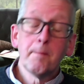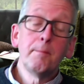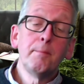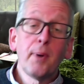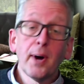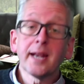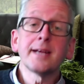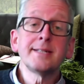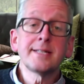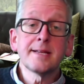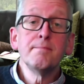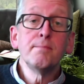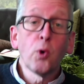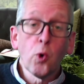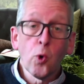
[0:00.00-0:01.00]
But as
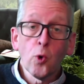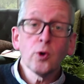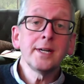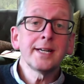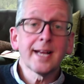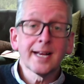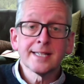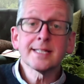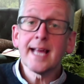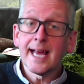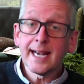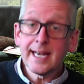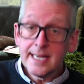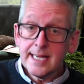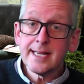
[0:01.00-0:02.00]
important as
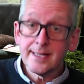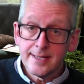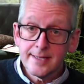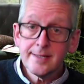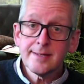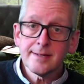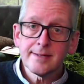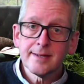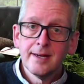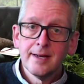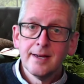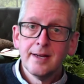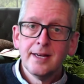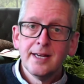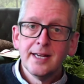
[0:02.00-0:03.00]
that is,
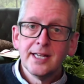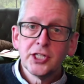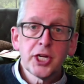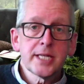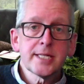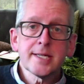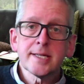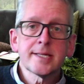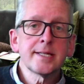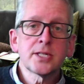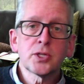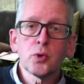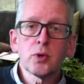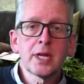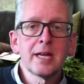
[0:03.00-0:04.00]
Jesus is
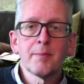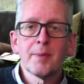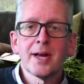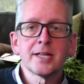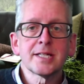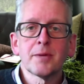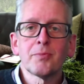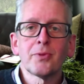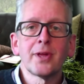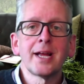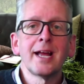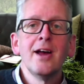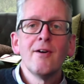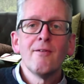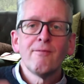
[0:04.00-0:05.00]
talking about something
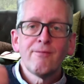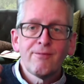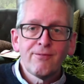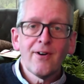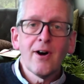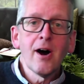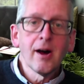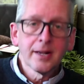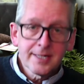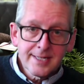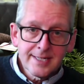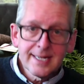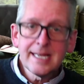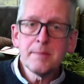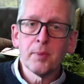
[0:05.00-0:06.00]
far
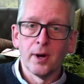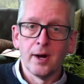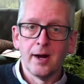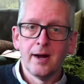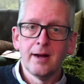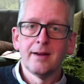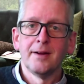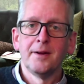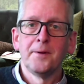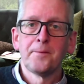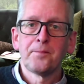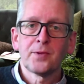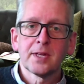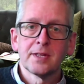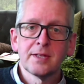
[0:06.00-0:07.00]
deeper
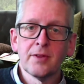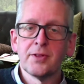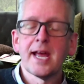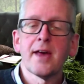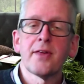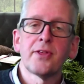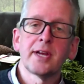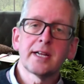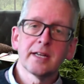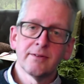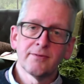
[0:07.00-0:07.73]
than the ethic of